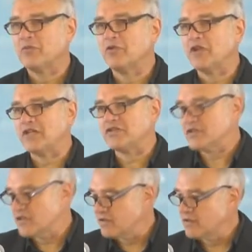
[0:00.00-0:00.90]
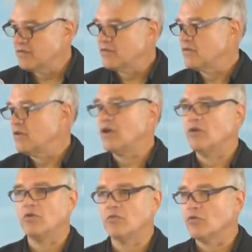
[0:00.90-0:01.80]
Whether that's
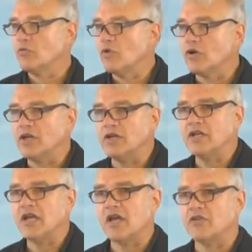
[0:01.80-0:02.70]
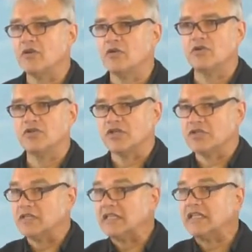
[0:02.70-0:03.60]
when we're working together or
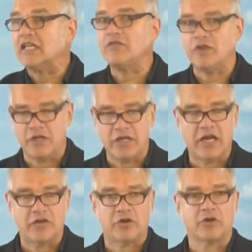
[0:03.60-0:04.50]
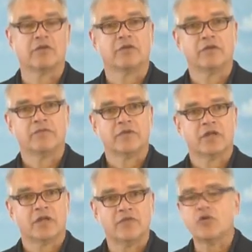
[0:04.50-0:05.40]
just living together.
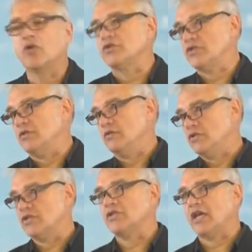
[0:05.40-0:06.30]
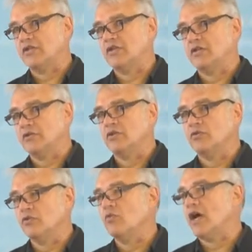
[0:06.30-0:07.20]
And of course, just like
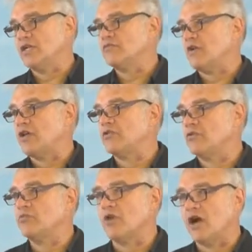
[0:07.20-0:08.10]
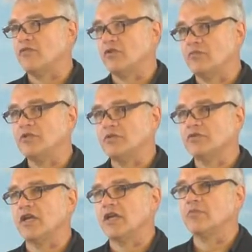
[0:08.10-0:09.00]
the wise father in Proverbs,
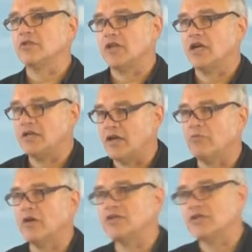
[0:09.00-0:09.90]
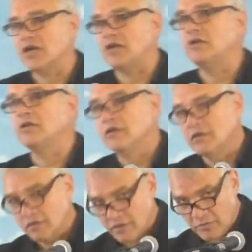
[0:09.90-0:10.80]
you'll take him aside. Now, my son,
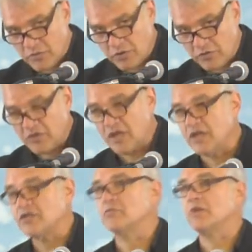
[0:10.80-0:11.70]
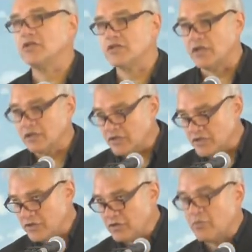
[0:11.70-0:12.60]
observe this, and my son,
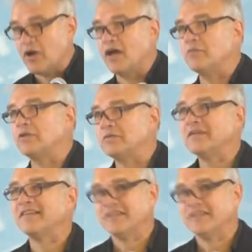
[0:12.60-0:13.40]
listen to your mom, and